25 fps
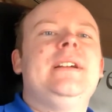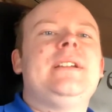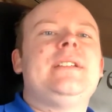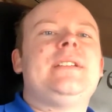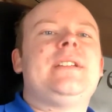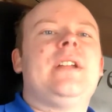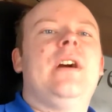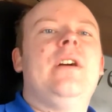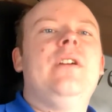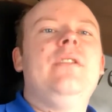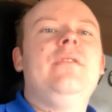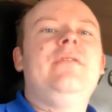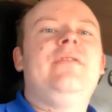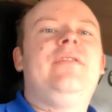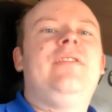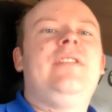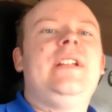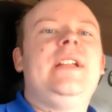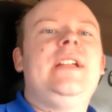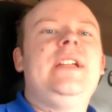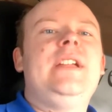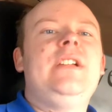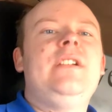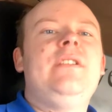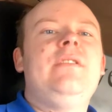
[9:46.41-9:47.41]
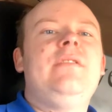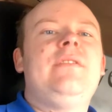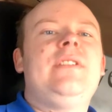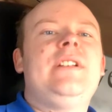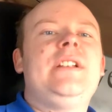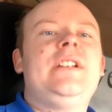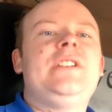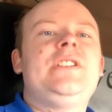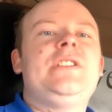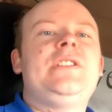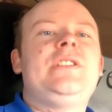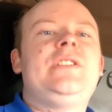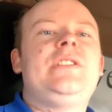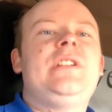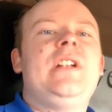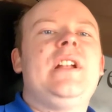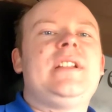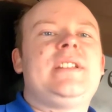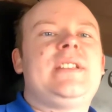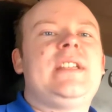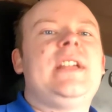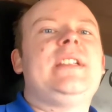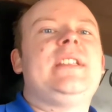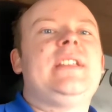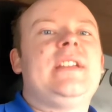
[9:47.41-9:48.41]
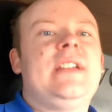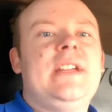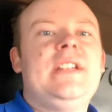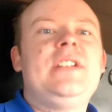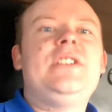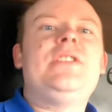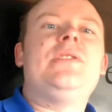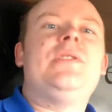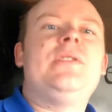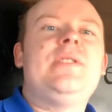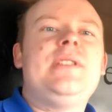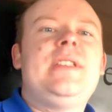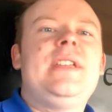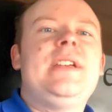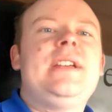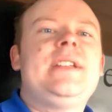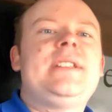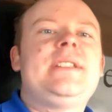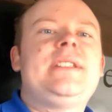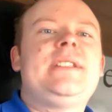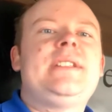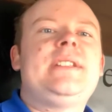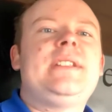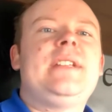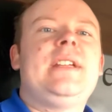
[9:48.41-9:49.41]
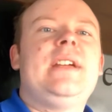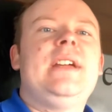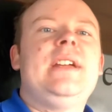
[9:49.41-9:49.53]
So hopefully you've enjoyed this.